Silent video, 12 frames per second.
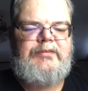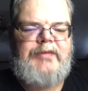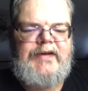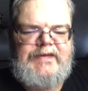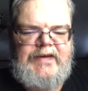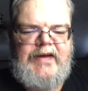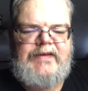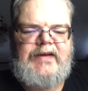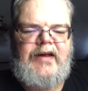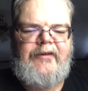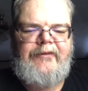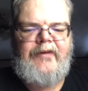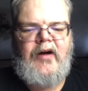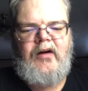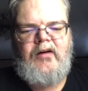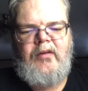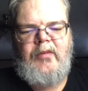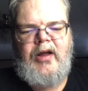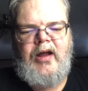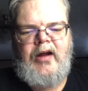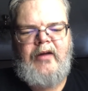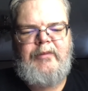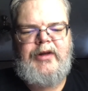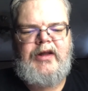possessed a firearm or
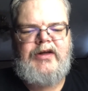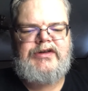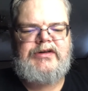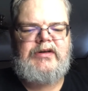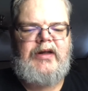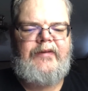ammunition?